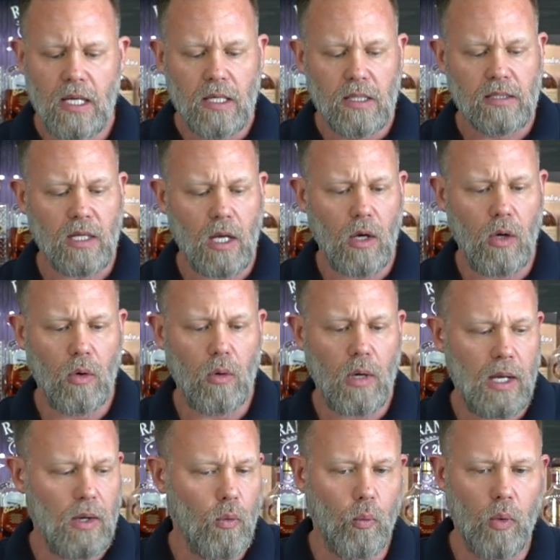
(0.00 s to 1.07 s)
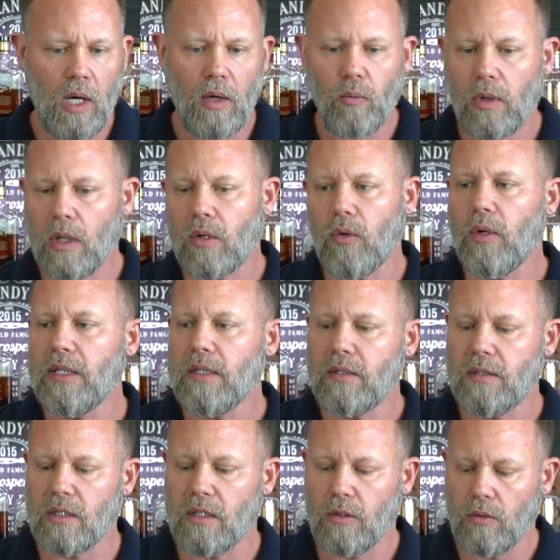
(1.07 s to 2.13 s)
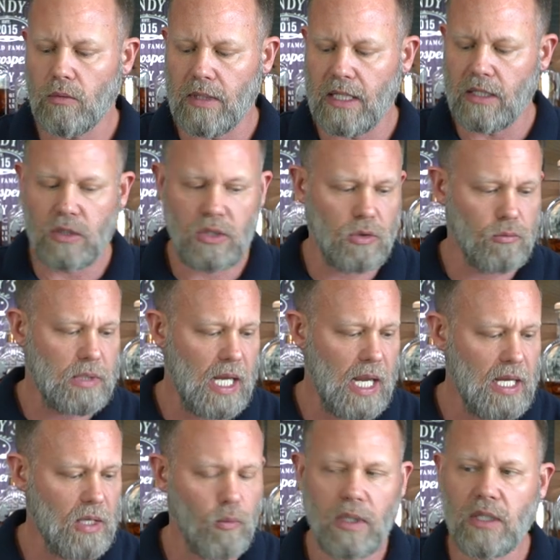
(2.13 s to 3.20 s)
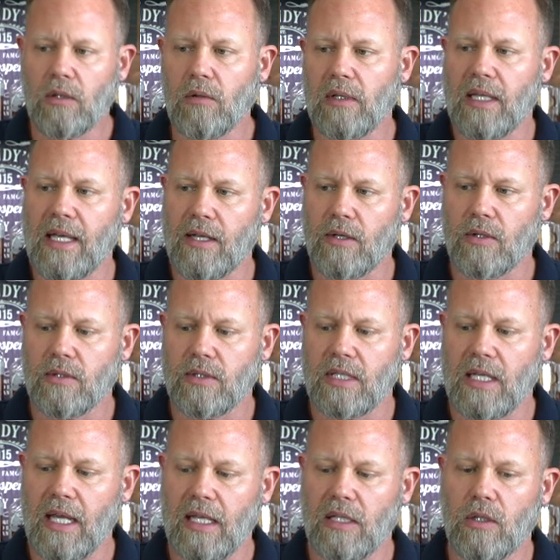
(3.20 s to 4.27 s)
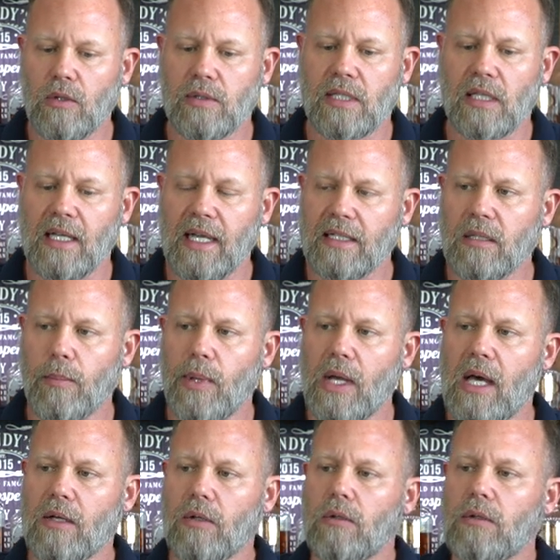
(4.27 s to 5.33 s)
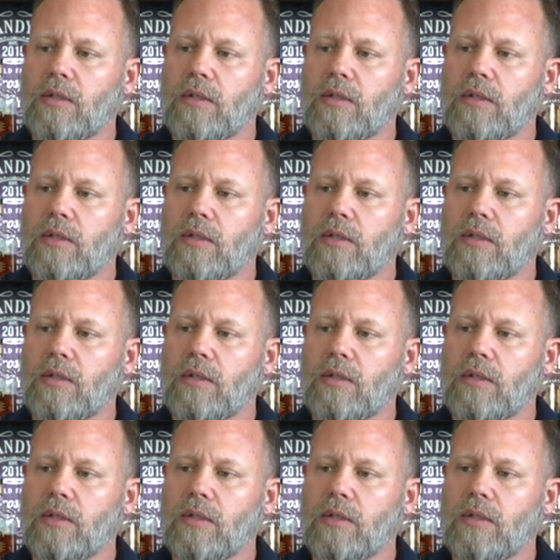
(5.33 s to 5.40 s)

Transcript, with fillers: So what we're going to do is you take one of your letters and you select a bottle.